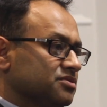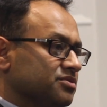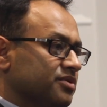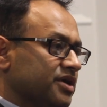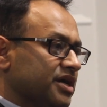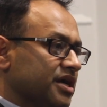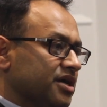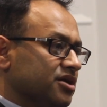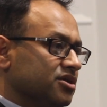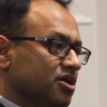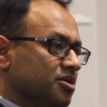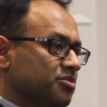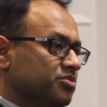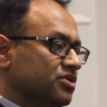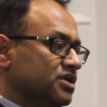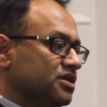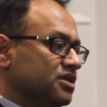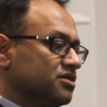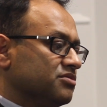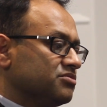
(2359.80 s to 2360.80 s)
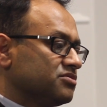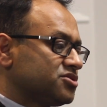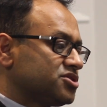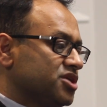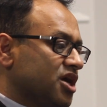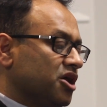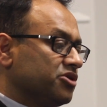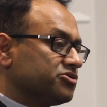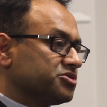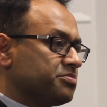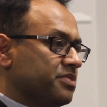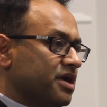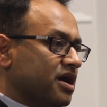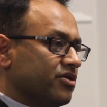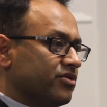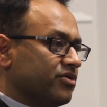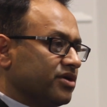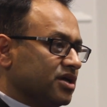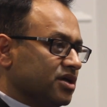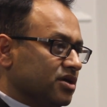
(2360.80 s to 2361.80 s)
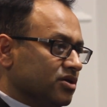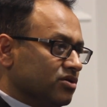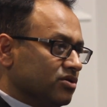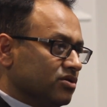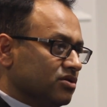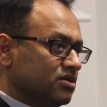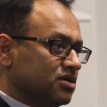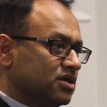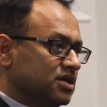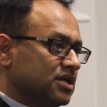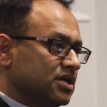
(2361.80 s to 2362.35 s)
where, whether it's Charles Murray or,